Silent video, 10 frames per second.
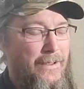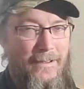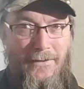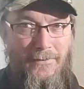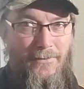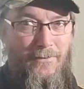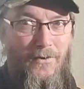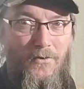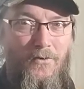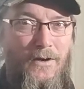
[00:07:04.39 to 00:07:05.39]
Your
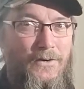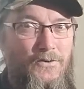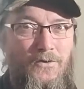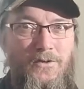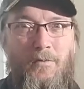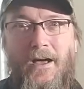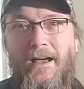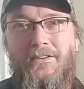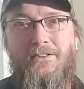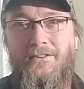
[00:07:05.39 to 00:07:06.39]
local electrical supply
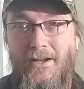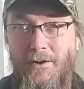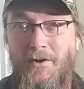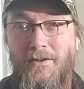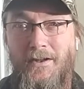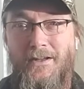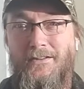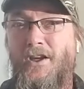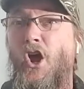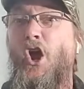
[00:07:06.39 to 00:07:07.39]
house could tell you what it is.
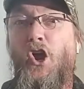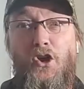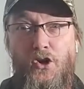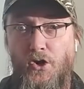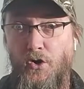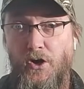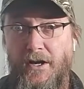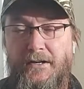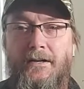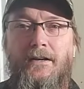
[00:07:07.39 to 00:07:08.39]
Google
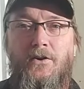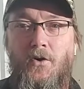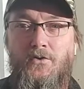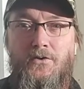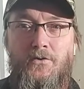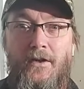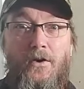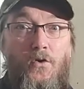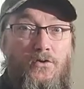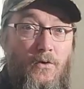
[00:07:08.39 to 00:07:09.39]
it. Go to the
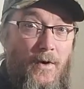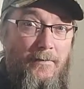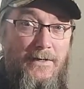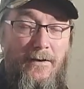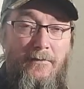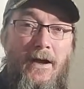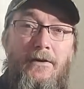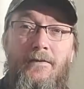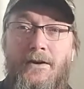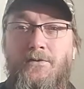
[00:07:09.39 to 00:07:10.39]
website of the
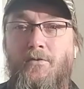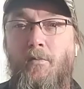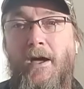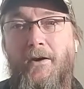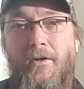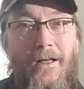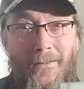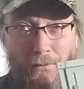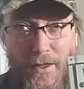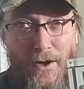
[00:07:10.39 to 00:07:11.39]
manufacturer of your panel.
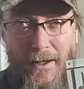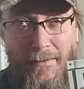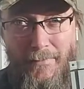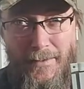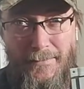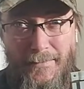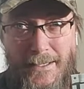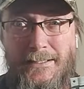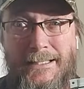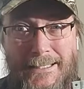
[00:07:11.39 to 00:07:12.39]
They'll have
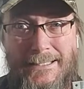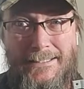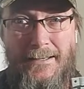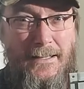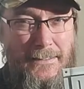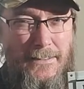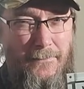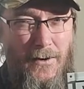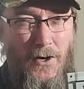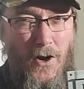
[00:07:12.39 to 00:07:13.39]
this listed. This is a
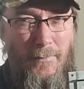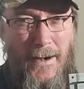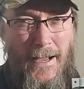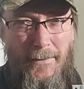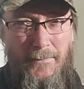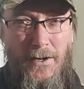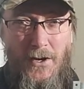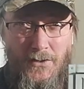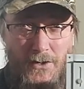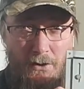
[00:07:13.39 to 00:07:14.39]
very common item.
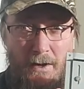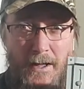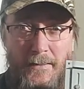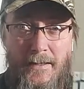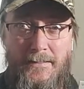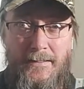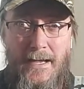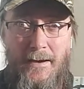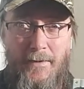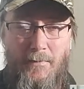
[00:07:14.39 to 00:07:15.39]
So this is
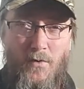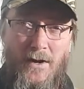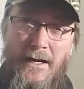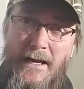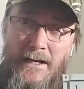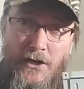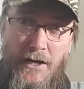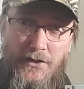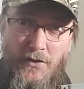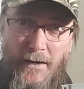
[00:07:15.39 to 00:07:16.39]
item number one.
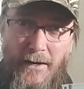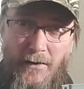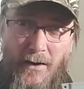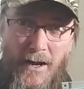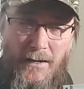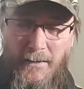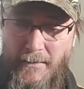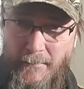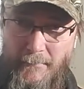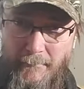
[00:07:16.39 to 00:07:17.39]
Get your interlock
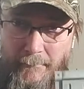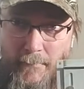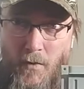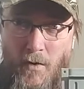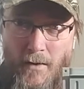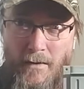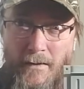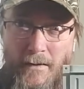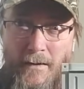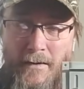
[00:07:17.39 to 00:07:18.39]
for
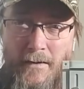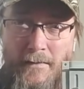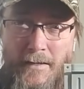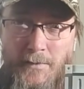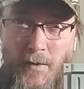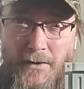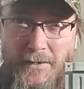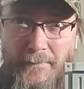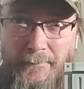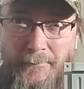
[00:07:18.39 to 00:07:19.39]
this project.